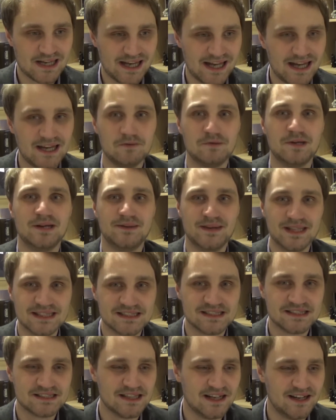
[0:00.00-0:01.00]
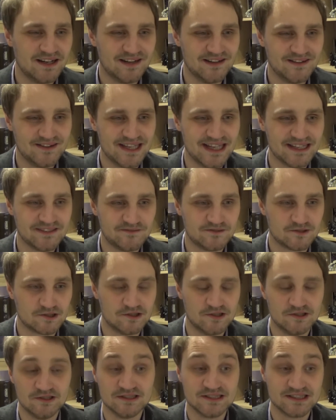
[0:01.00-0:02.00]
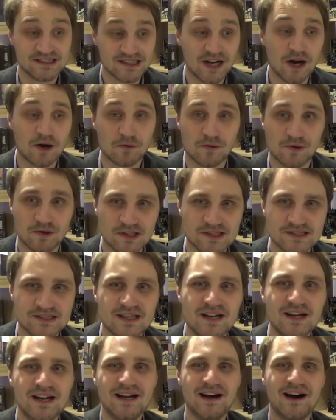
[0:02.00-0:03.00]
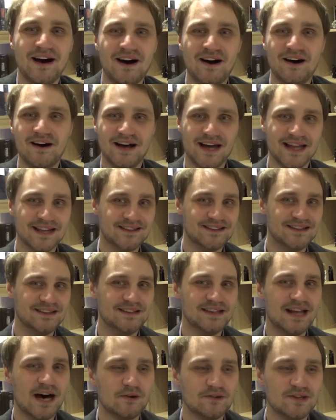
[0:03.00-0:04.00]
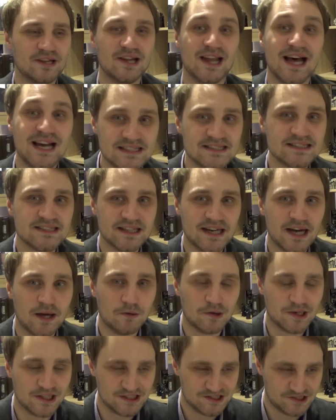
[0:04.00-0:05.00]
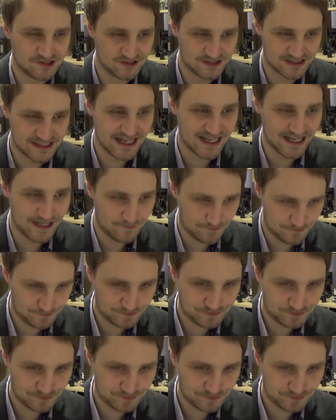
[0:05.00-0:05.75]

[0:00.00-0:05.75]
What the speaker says: Anyway, that's that for Star Wars. And now the last thing I wanted to say,